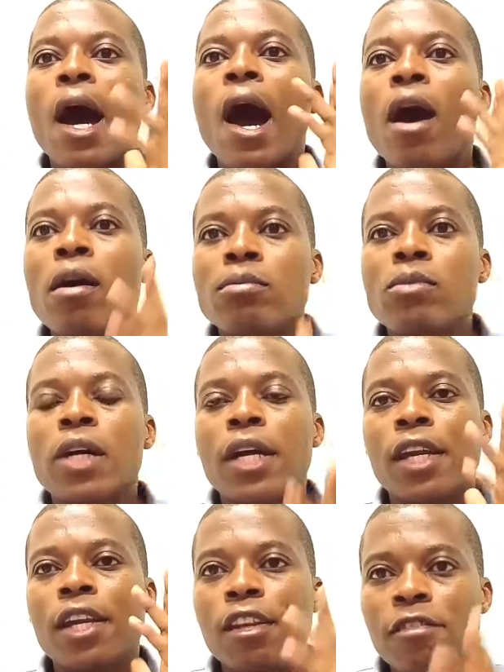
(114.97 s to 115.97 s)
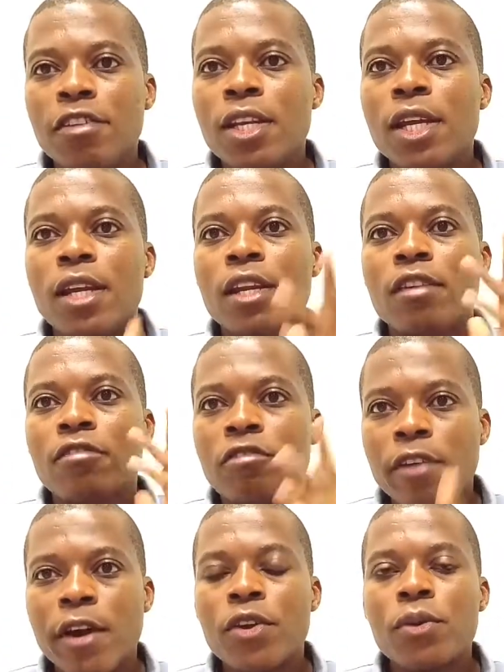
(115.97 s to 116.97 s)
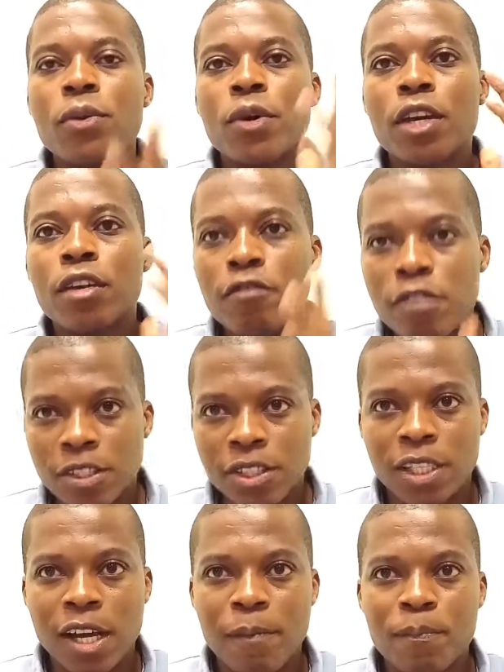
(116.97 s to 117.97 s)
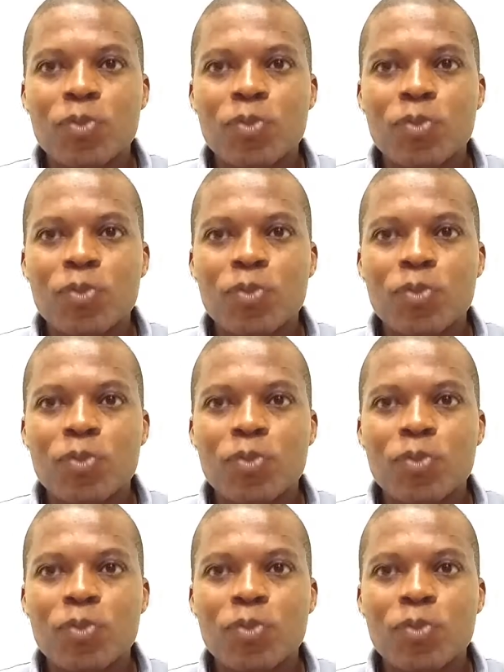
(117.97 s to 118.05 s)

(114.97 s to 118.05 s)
I'm a dividend value investor.